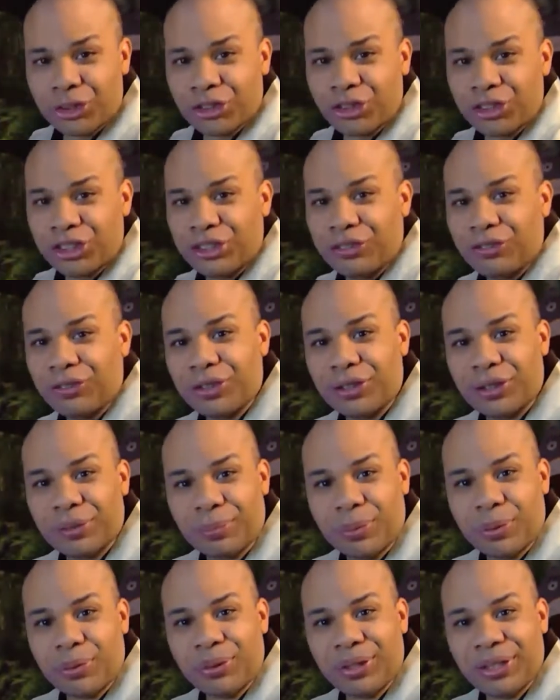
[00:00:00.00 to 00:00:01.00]
Even the
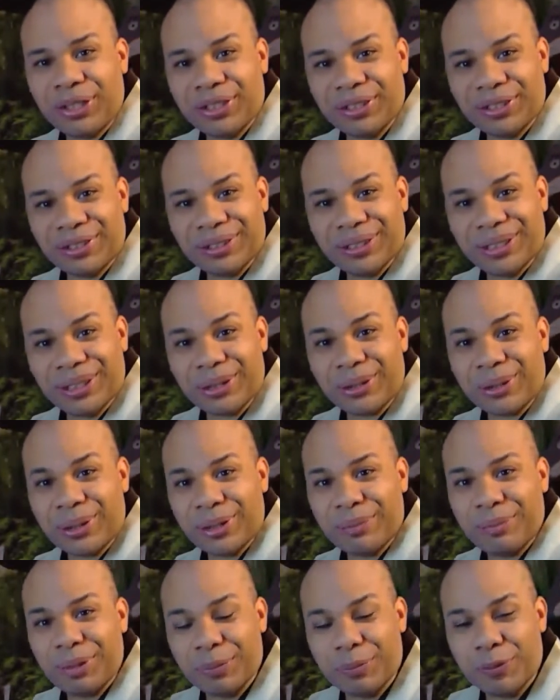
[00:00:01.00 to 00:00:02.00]
opponent it's gonna
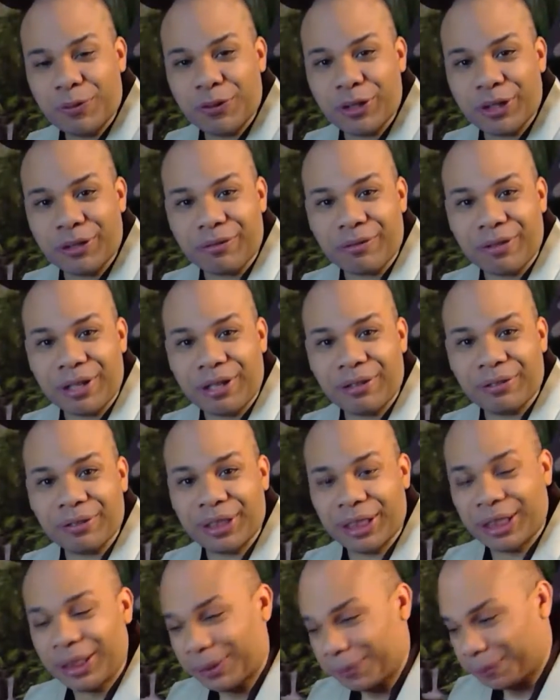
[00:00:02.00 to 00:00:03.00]
be moving around.
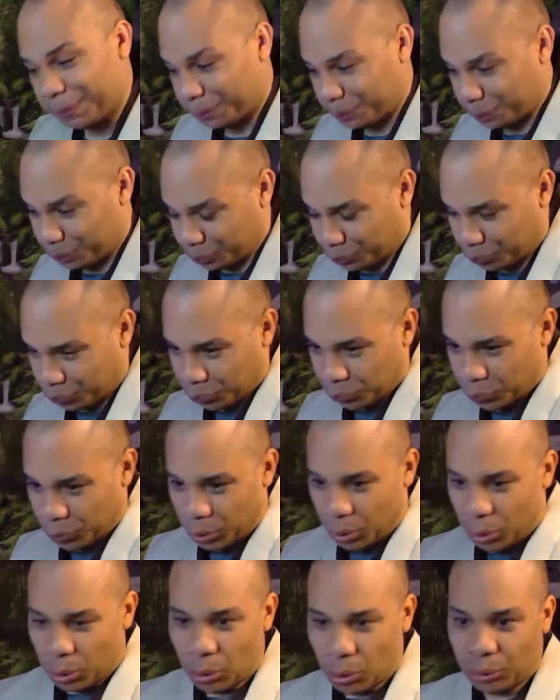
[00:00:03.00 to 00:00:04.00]
Yeah.
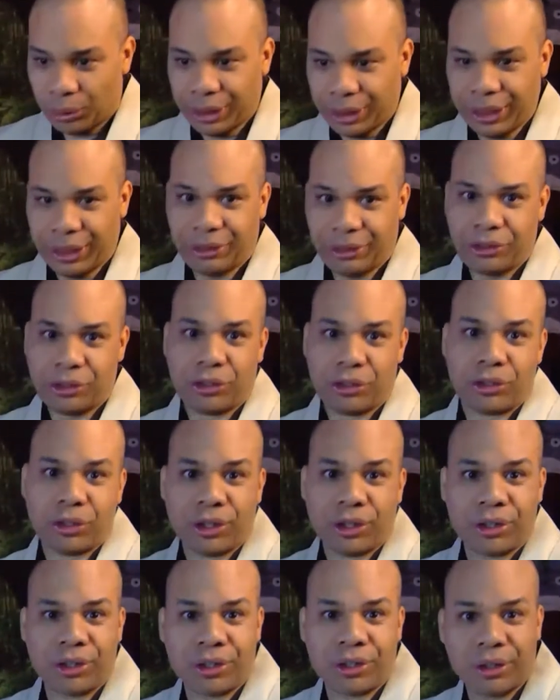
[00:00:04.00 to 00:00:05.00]
Only
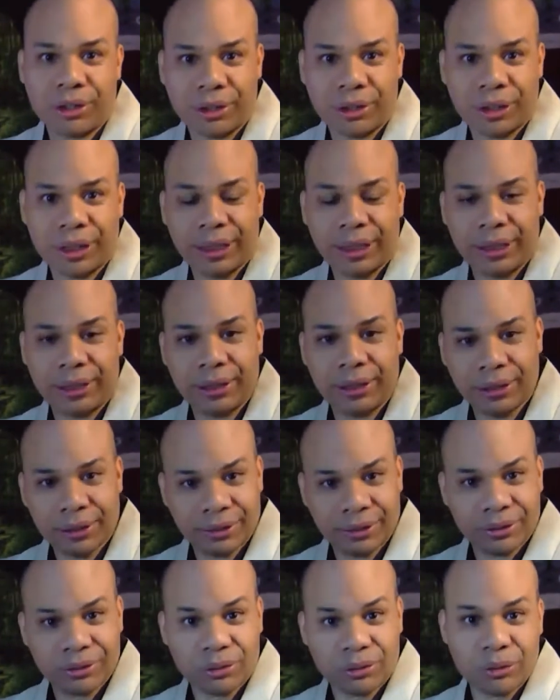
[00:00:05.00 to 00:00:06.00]
structure like
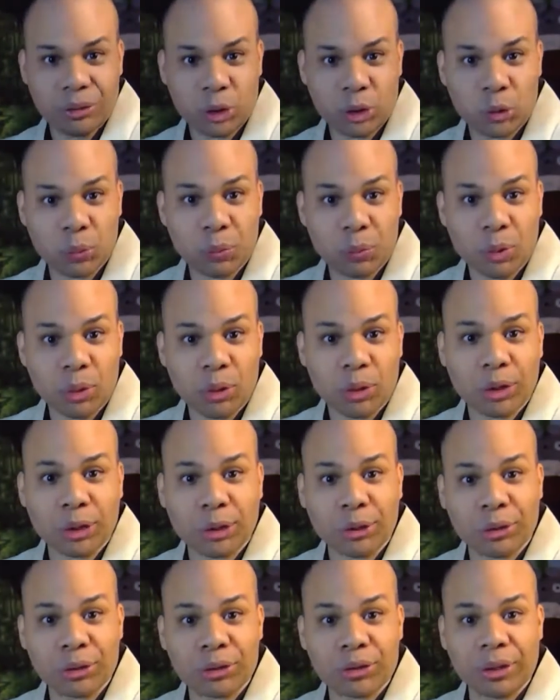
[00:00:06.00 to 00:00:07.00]
sport
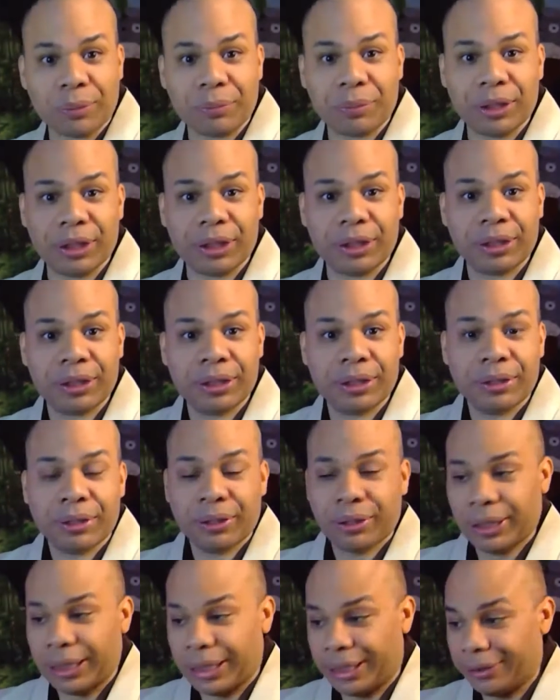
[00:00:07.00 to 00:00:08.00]
or something
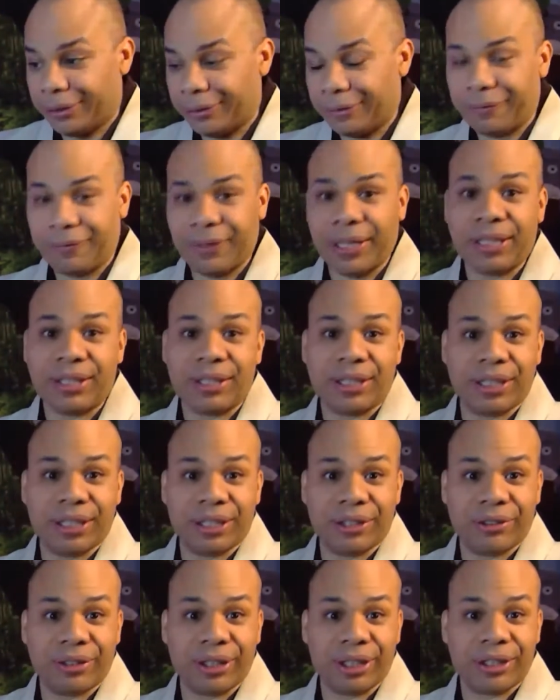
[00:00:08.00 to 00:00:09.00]
like or fencing, they
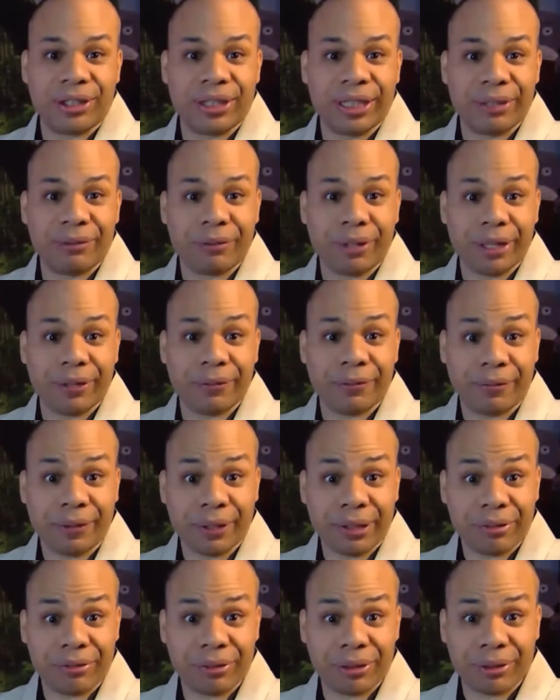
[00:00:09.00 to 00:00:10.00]
only stay right in front
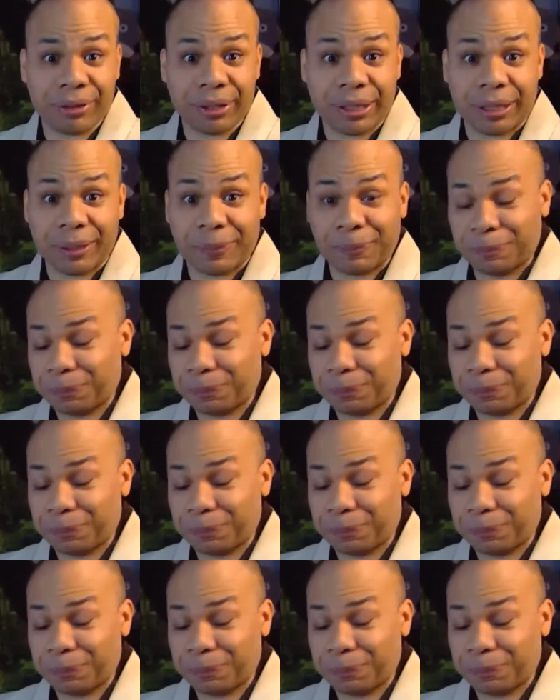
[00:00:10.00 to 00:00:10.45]
of you. Yeah.